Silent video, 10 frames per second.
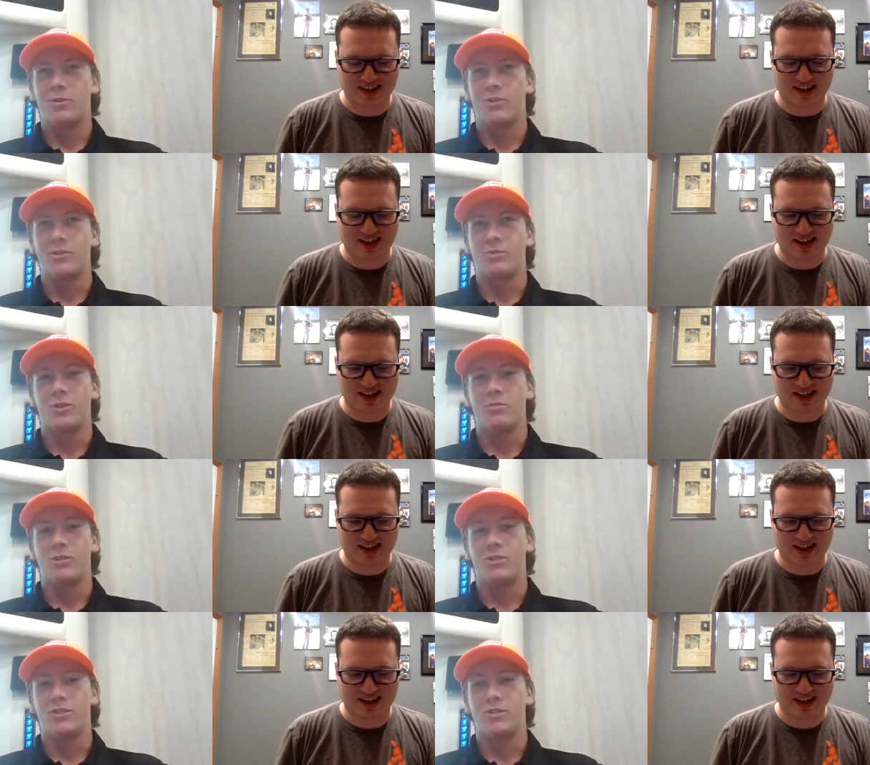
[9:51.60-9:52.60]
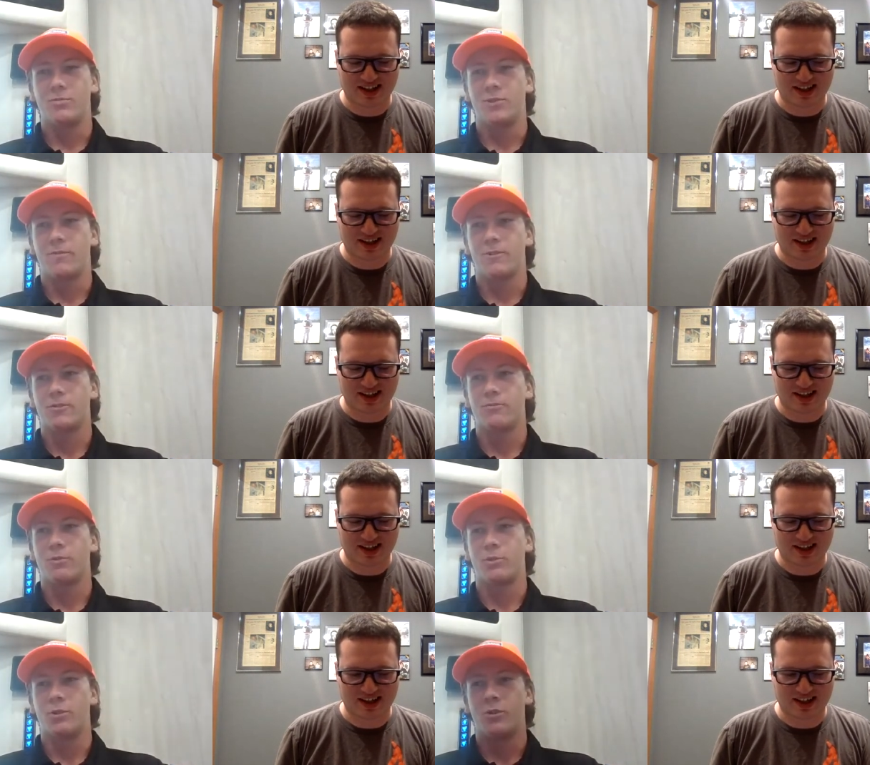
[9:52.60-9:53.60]
Speaker 1: One as well because it was my first
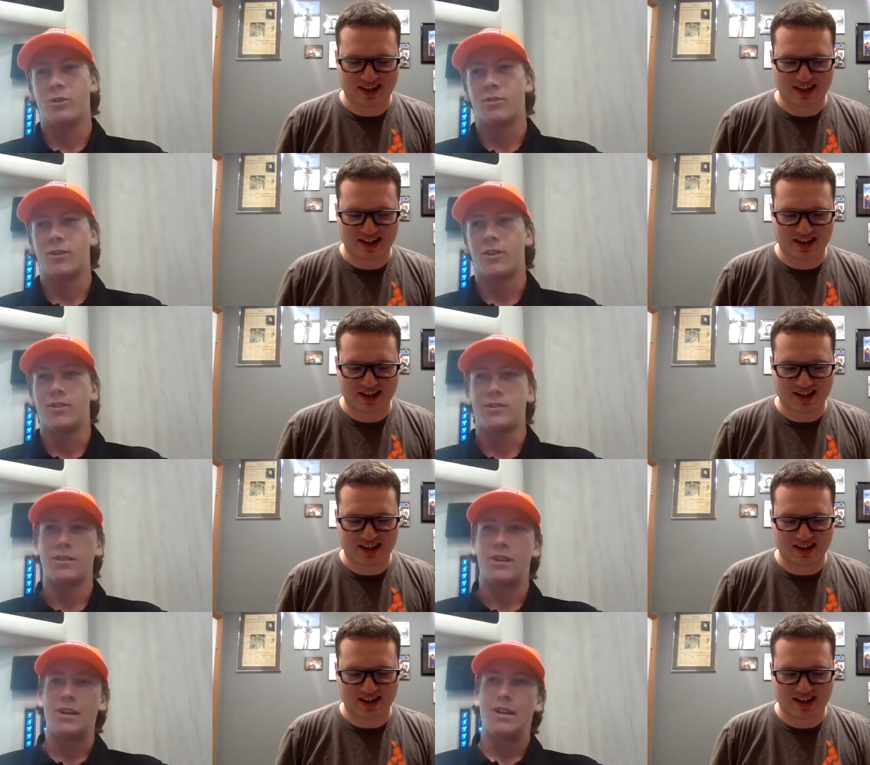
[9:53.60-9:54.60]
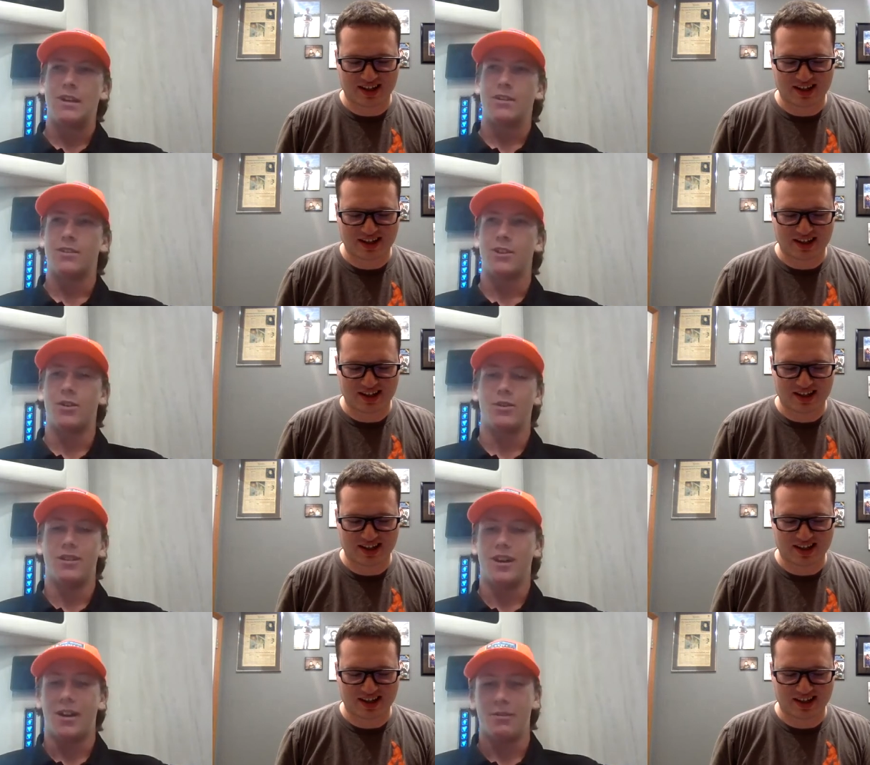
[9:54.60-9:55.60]
Formula One race. So
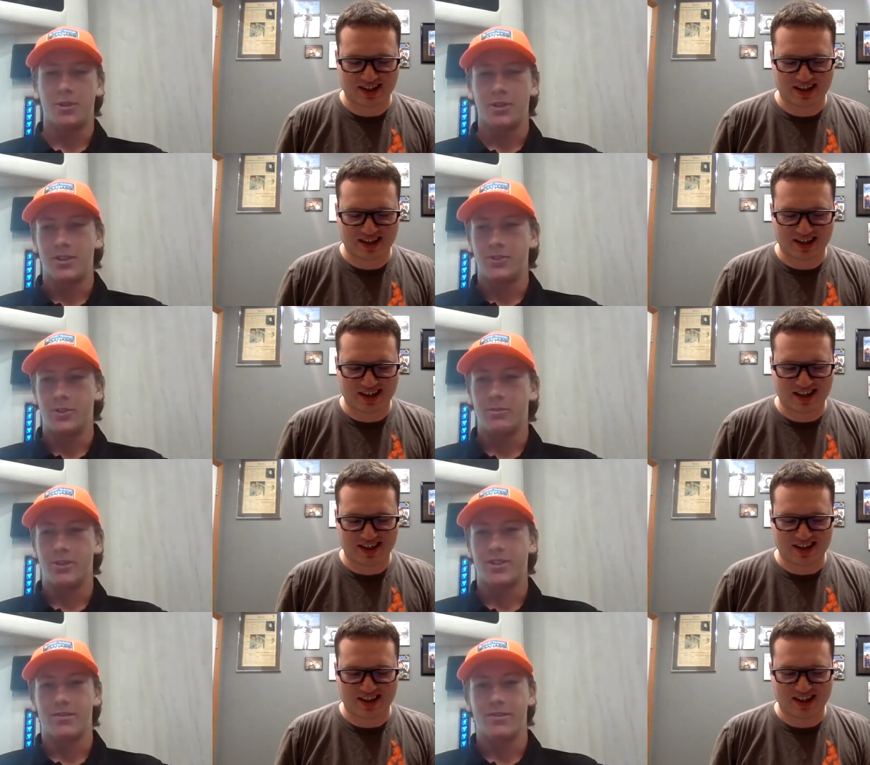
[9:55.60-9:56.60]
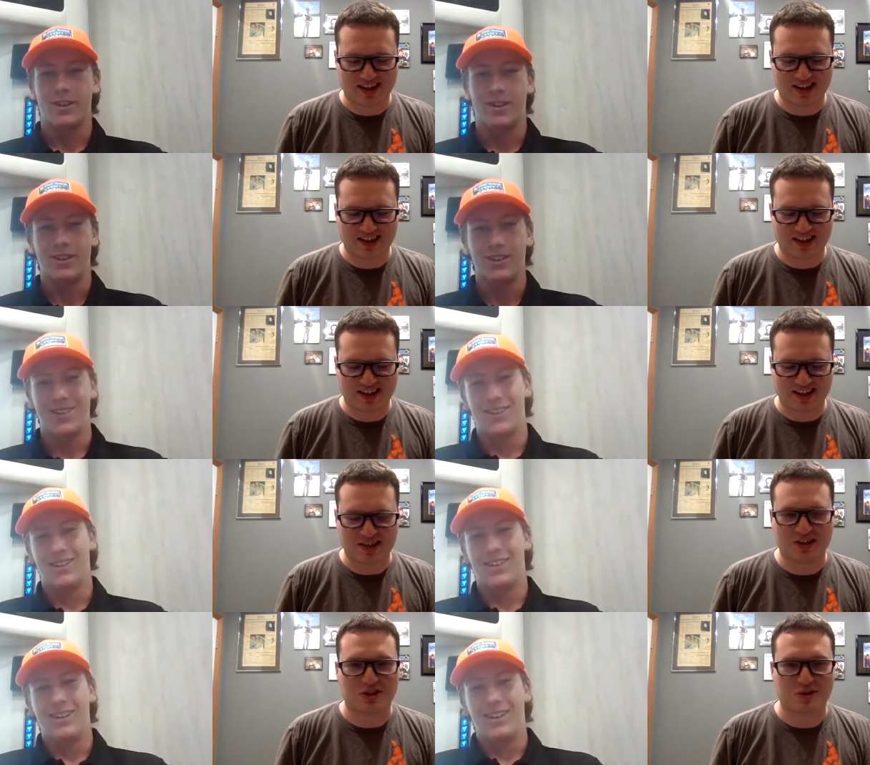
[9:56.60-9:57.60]
I really enjoyed myself there.
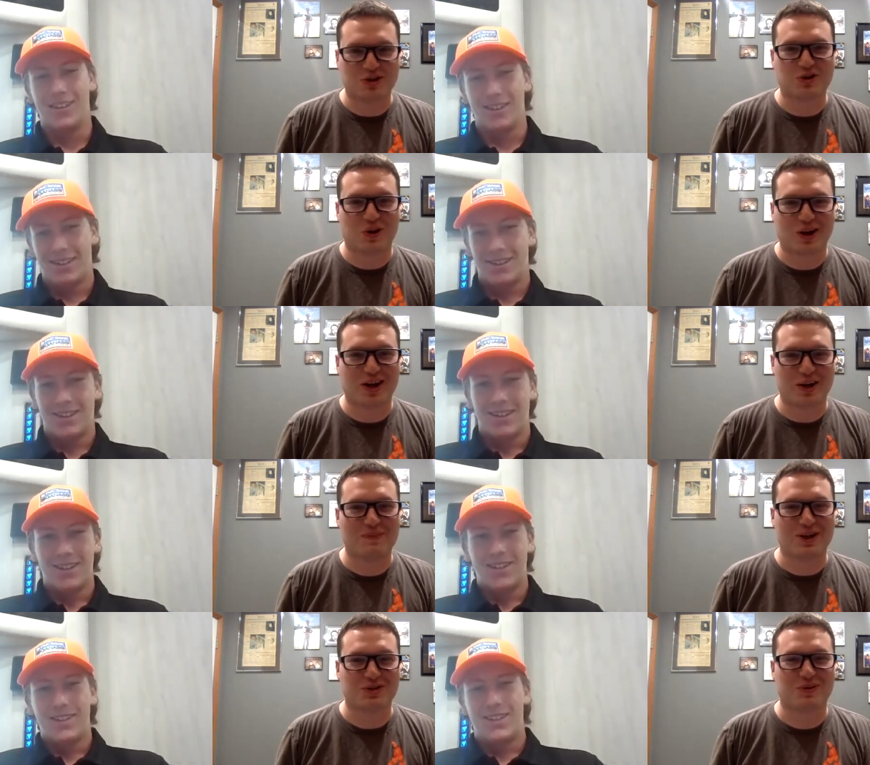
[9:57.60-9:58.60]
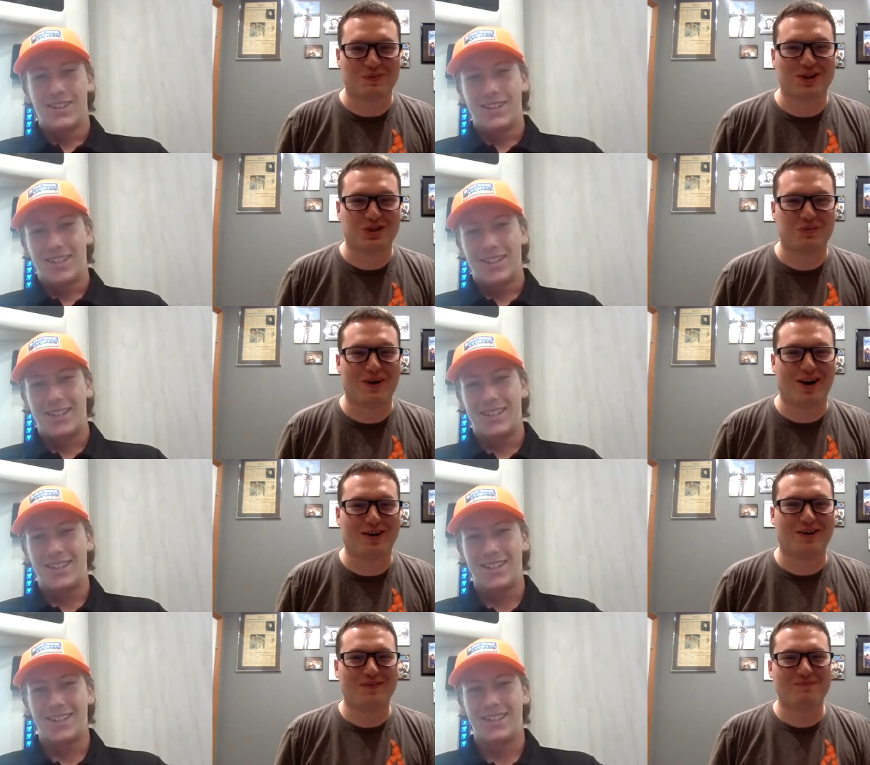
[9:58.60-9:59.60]
Speaker 2: Did you enjoy getting a picture with Mick
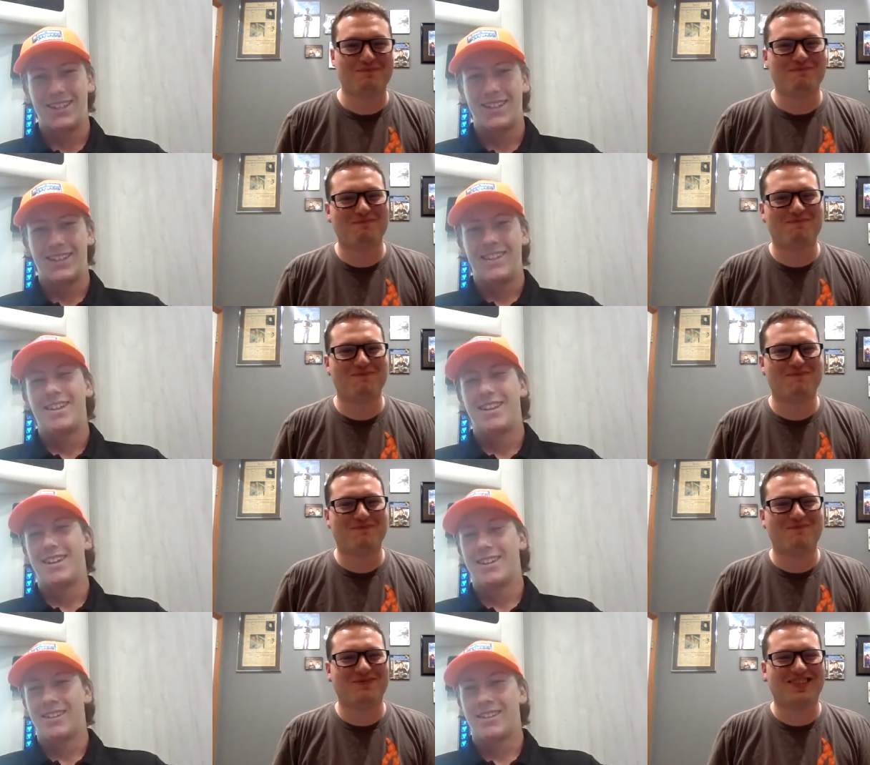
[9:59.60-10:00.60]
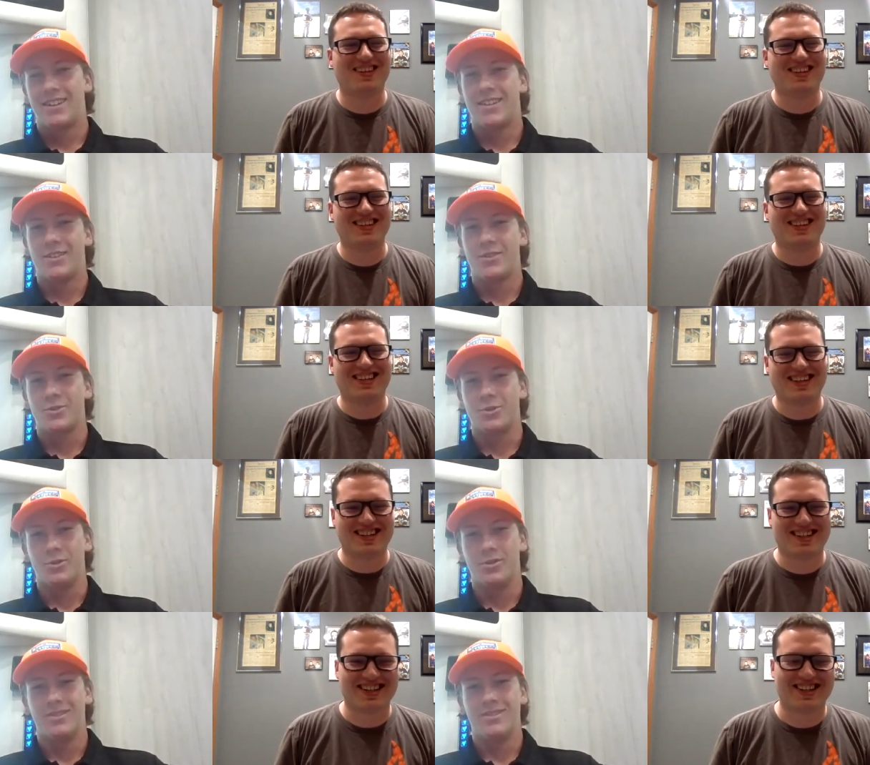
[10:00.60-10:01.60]
Schumacher?
Speaker 1: Yeah, yeah, that was cool.
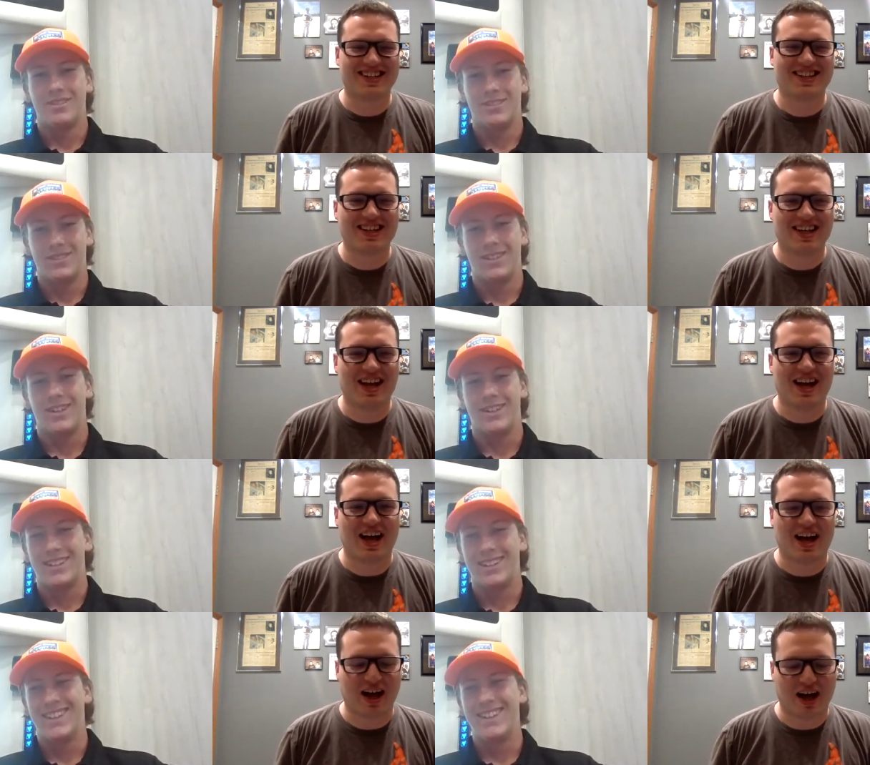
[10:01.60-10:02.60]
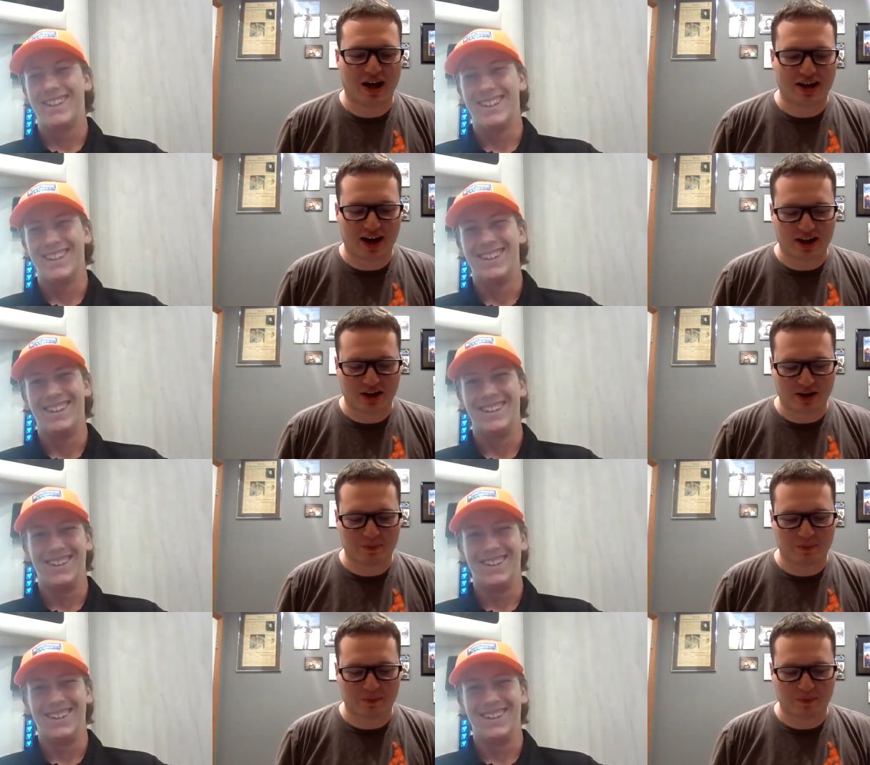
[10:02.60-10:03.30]
Yeah.
Speaker 2: uh, yeah. You,